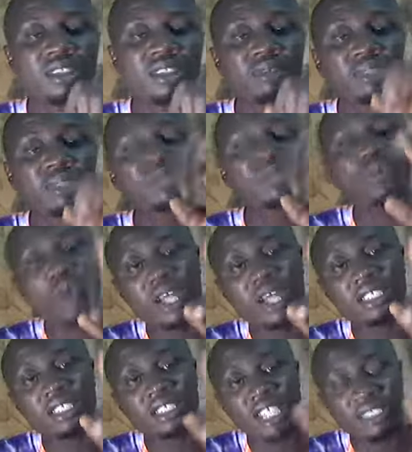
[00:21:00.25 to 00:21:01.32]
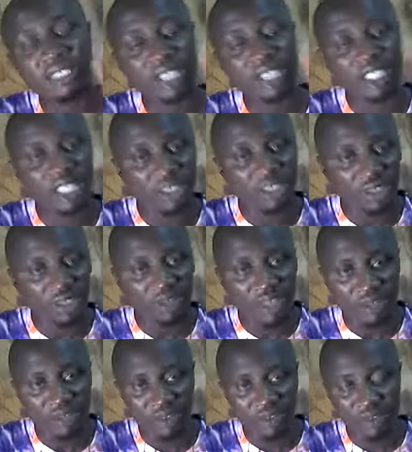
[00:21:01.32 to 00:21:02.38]
But one is actually enough
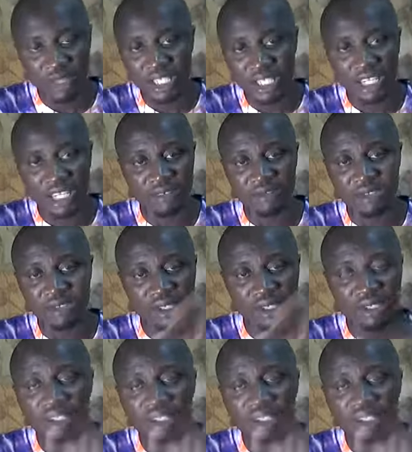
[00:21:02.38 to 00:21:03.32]
from what I've done,